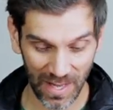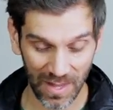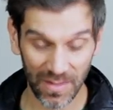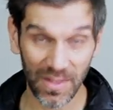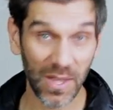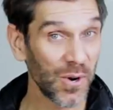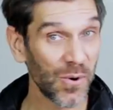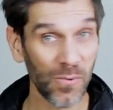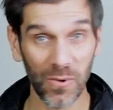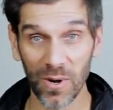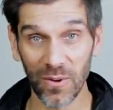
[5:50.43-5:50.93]

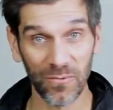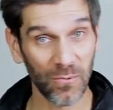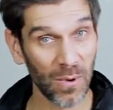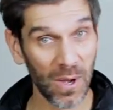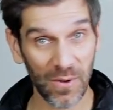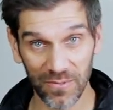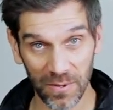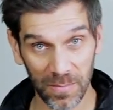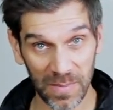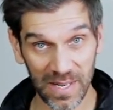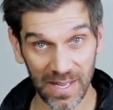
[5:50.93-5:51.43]
They don't work
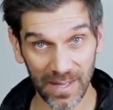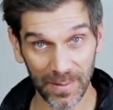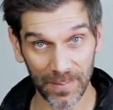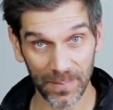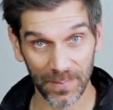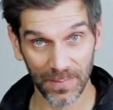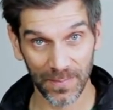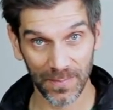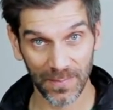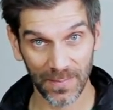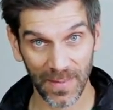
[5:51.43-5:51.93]
well for me.
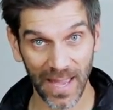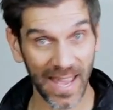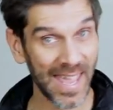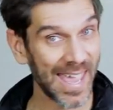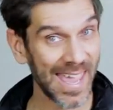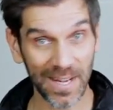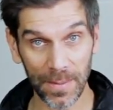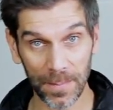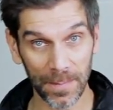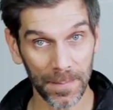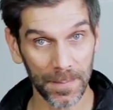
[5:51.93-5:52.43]
I
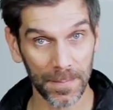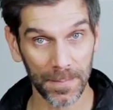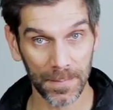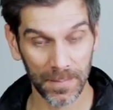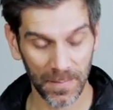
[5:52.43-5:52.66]
hate them.